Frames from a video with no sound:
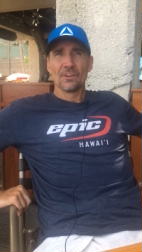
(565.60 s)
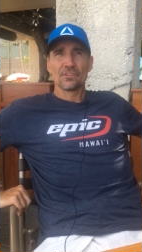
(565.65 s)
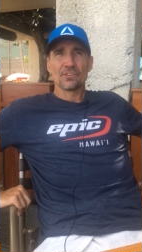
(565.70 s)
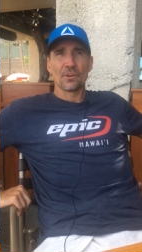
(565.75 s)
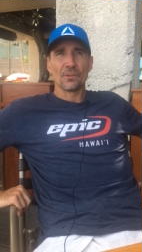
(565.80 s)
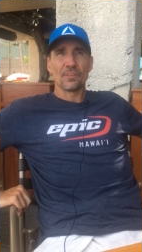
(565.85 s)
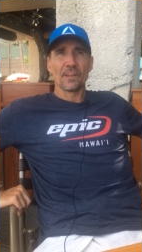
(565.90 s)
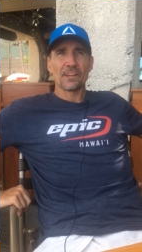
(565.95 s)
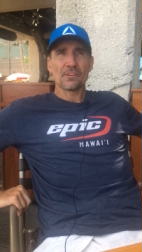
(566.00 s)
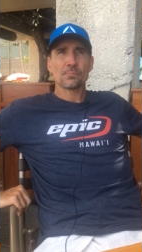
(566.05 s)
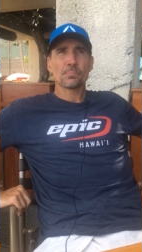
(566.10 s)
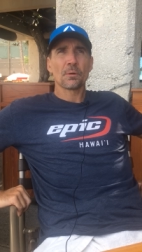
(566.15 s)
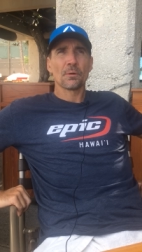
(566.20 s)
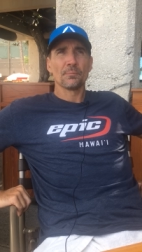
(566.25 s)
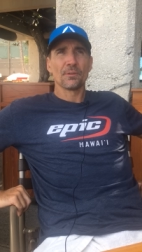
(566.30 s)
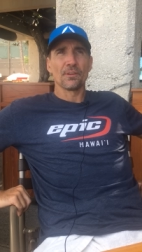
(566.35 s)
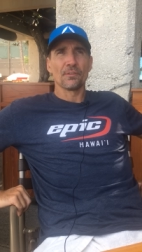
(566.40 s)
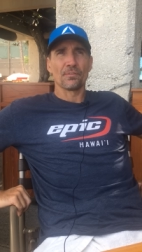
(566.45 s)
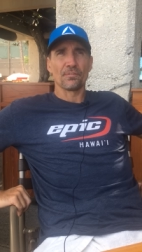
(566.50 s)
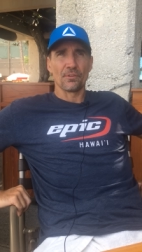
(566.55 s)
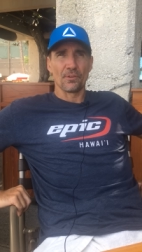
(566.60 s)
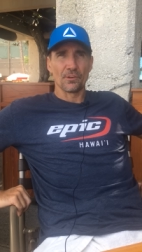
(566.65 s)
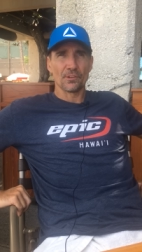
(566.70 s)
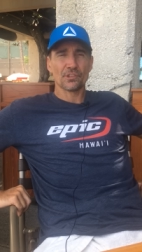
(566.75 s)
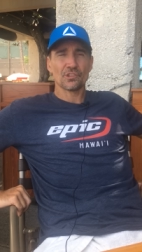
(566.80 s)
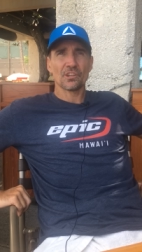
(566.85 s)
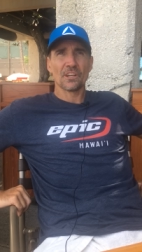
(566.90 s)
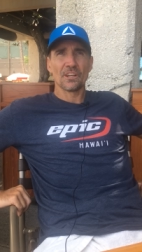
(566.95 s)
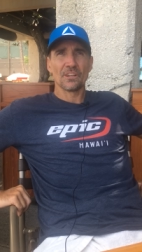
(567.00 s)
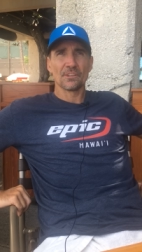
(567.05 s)
So that's probably the
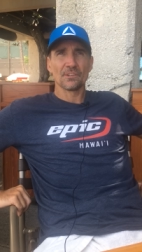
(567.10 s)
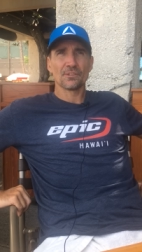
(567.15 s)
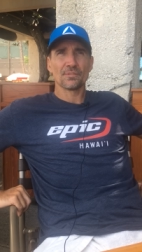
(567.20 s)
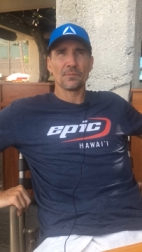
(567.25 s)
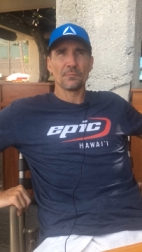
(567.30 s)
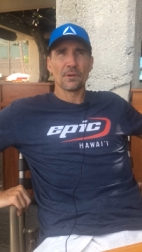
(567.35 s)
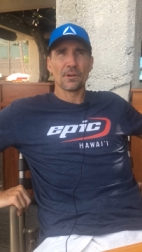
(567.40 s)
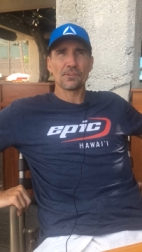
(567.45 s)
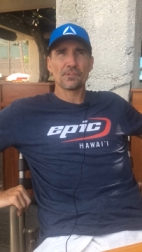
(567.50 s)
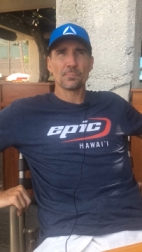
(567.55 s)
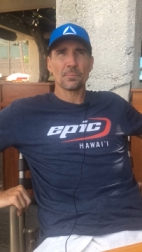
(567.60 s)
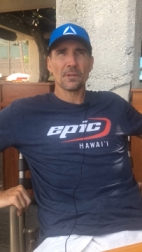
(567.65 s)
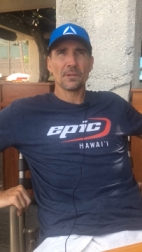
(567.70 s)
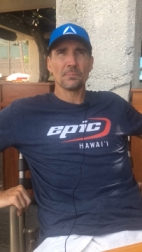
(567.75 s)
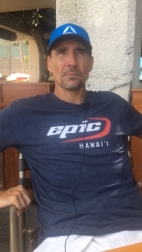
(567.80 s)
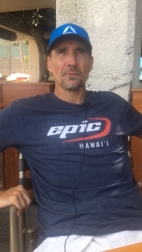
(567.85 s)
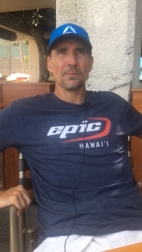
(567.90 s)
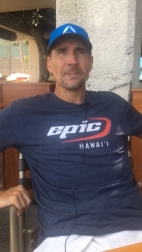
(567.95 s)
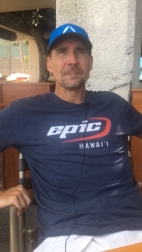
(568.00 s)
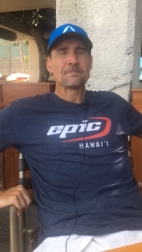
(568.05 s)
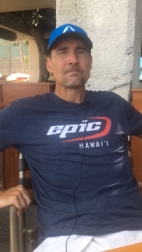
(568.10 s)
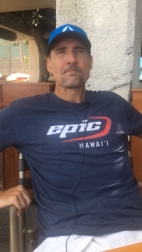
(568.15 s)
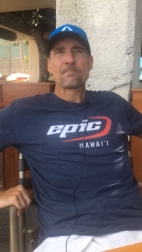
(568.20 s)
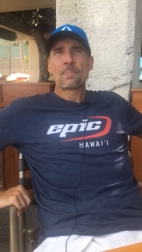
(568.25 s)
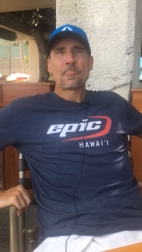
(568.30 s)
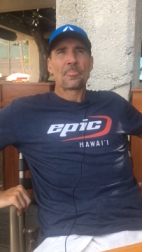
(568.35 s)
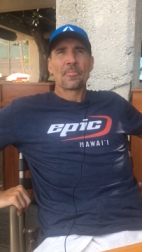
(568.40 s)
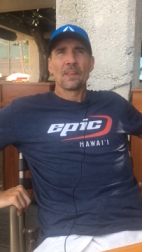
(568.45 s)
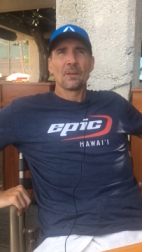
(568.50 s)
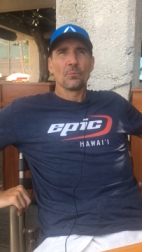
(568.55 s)
first challenge for most people.
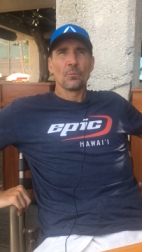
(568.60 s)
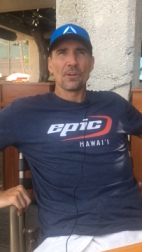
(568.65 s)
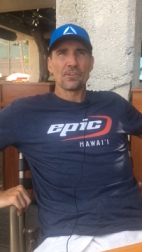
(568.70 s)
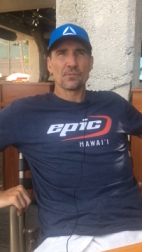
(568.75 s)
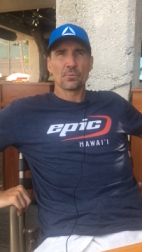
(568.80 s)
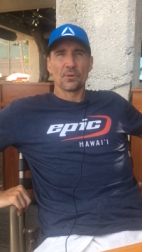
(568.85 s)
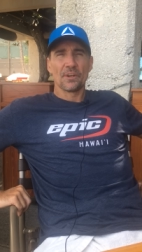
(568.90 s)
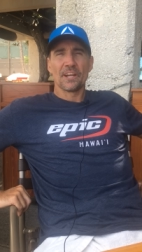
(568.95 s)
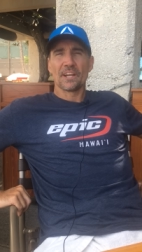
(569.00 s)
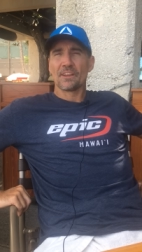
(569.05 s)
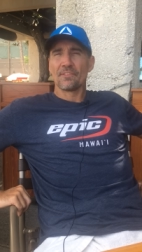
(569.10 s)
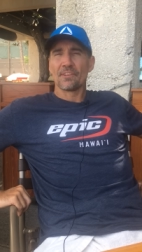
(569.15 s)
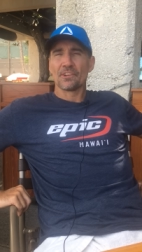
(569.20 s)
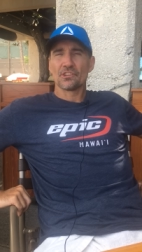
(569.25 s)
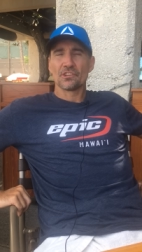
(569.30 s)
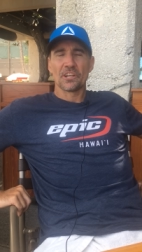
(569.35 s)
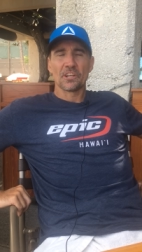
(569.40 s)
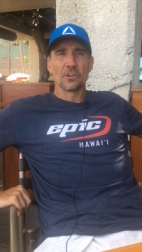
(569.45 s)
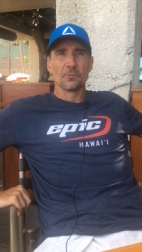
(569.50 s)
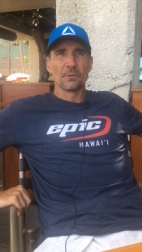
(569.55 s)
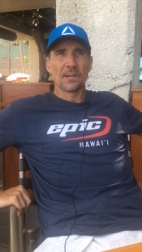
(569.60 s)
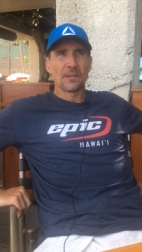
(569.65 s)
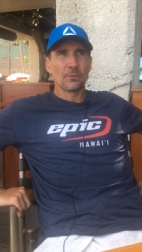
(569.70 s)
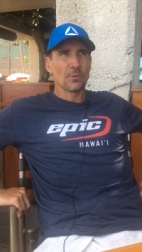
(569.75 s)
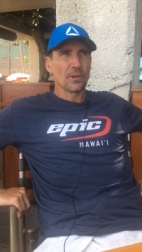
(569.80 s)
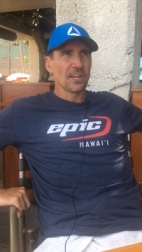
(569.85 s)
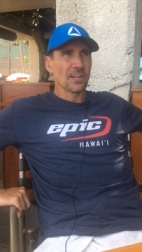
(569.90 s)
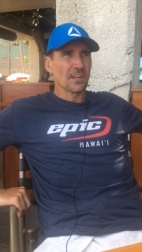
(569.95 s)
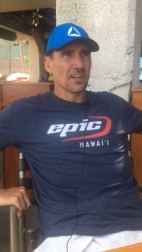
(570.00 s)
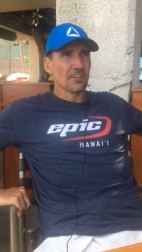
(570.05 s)
Once we're out in the channel, mate,
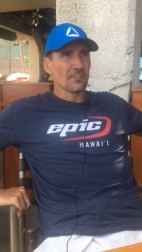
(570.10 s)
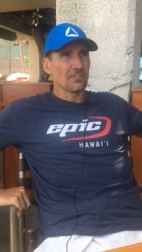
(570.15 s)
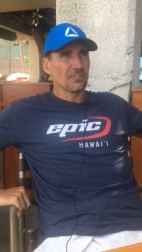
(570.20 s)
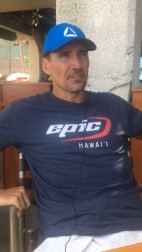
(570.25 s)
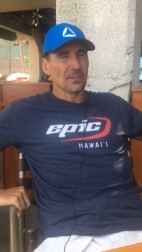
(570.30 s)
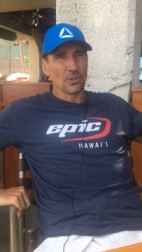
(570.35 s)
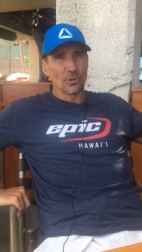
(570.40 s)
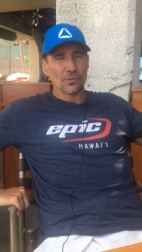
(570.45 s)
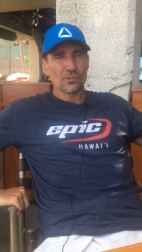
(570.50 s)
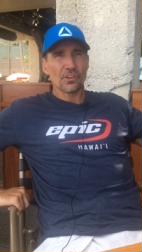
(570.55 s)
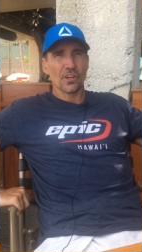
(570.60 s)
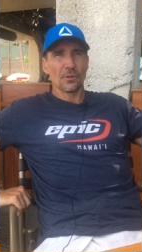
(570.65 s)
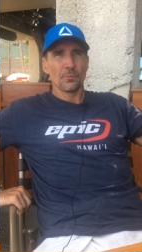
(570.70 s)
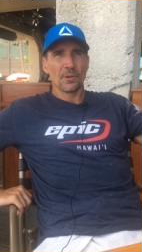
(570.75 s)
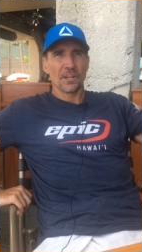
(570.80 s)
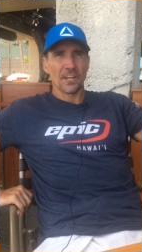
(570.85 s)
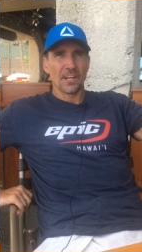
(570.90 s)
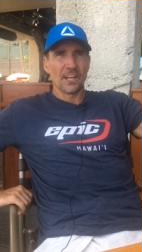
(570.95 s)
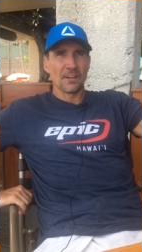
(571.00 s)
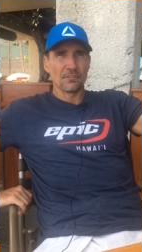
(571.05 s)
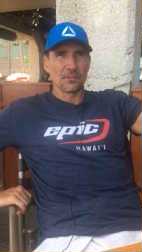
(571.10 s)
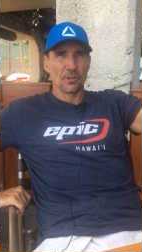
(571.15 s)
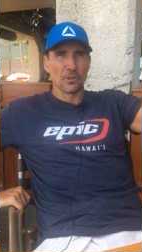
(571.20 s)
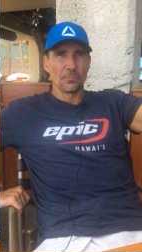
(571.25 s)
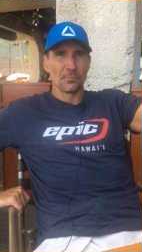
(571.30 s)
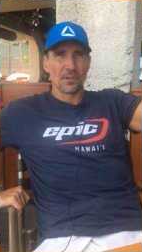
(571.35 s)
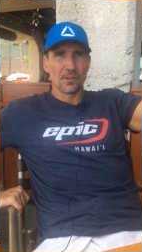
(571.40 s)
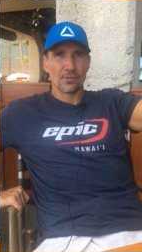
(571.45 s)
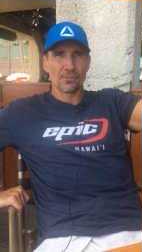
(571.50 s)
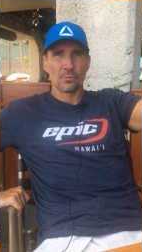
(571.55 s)
looks like we're going to have a
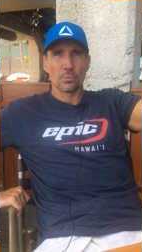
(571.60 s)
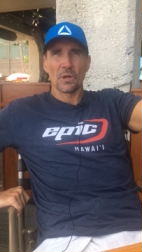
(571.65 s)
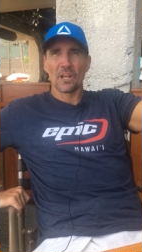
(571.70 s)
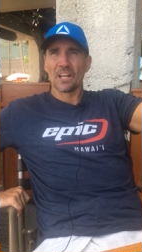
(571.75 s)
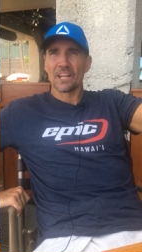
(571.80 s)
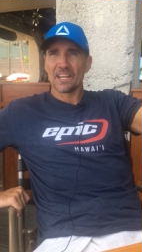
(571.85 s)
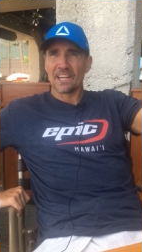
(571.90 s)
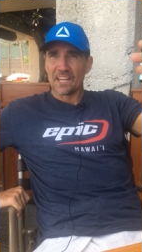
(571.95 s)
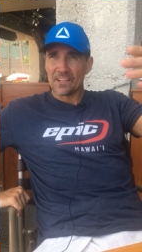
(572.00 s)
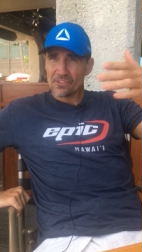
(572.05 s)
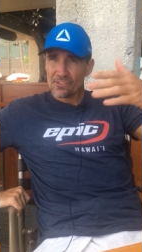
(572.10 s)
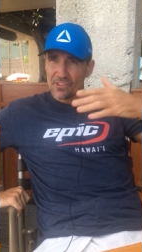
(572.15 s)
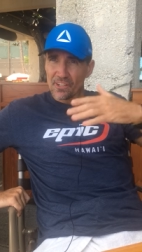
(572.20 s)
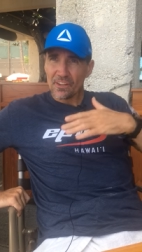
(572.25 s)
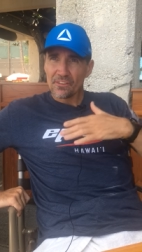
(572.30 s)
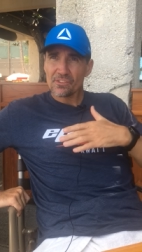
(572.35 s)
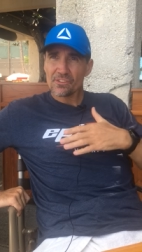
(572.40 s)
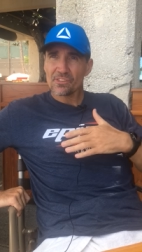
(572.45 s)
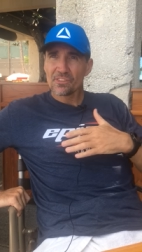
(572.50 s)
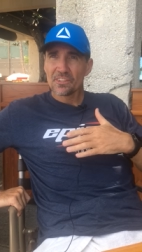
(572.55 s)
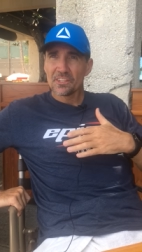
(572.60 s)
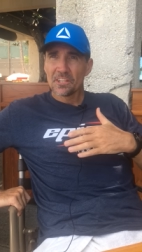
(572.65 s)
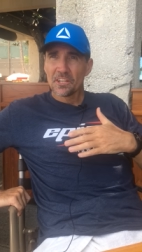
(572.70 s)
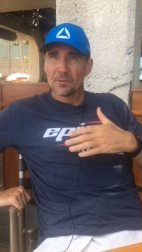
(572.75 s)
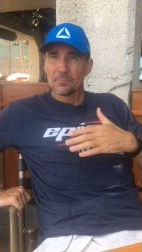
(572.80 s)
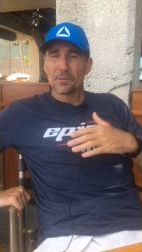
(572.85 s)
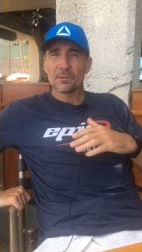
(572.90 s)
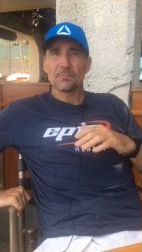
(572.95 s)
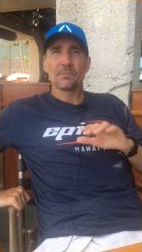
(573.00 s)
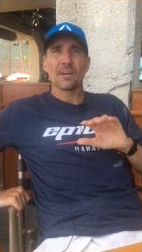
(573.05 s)
little bit of swell against us,
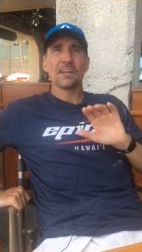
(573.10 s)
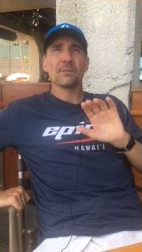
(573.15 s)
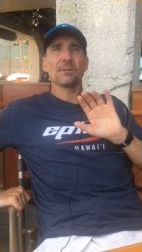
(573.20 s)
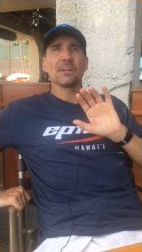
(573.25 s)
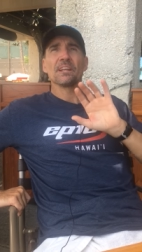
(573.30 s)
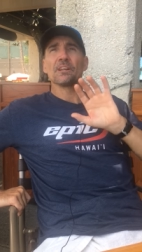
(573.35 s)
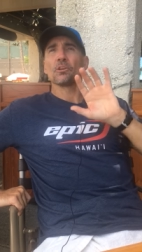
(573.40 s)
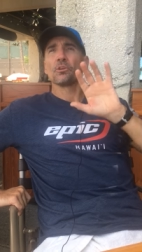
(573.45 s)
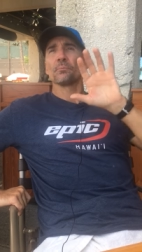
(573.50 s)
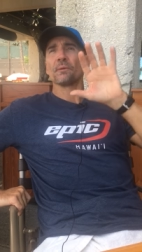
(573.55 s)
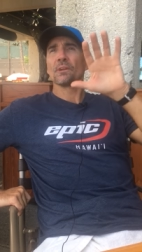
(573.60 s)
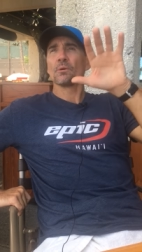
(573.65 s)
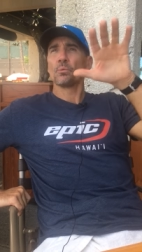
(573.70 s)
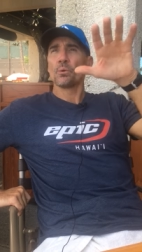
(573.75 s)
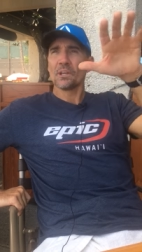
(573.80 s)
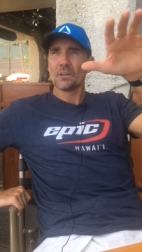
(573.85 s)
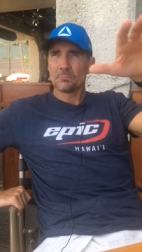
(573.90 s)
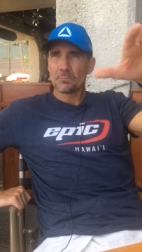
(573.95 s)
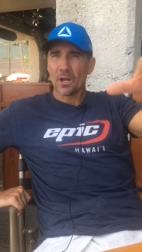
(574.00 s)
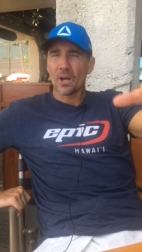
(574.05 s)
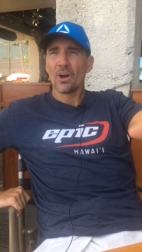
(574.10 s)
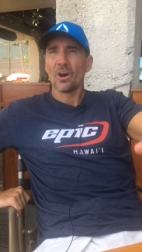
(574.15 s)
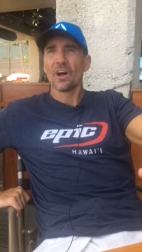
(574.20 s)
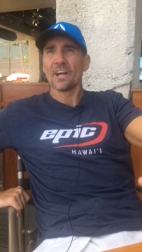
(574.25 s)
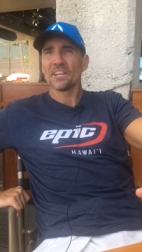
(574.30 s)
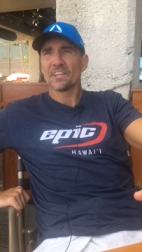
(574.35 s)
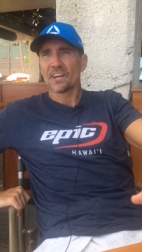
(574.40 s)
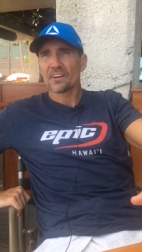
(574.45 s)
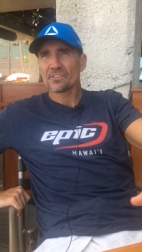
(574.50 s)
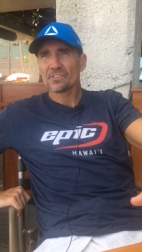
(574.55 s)
but maybe a little bit of wind
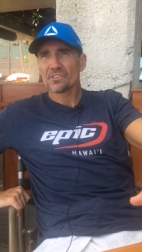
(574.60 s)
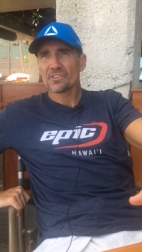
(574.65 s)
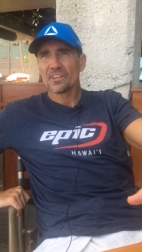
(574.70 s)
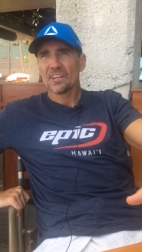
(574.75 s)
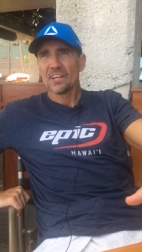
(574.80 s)
behind us.